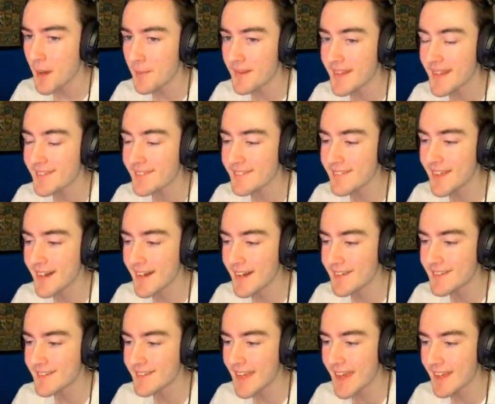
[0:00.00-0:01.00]
mean, that's
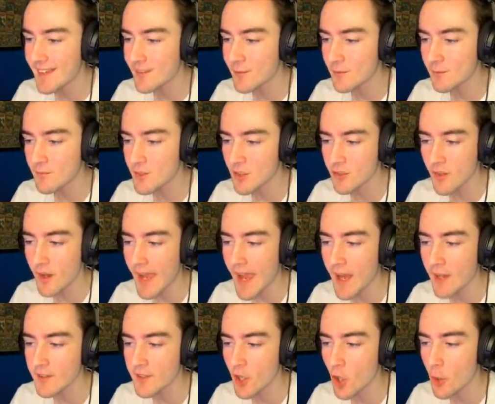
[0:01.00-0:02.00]
nuts. Yeah, he's just
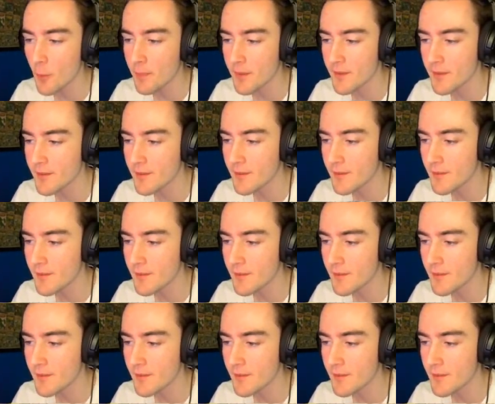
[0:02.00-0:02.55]
out in the open.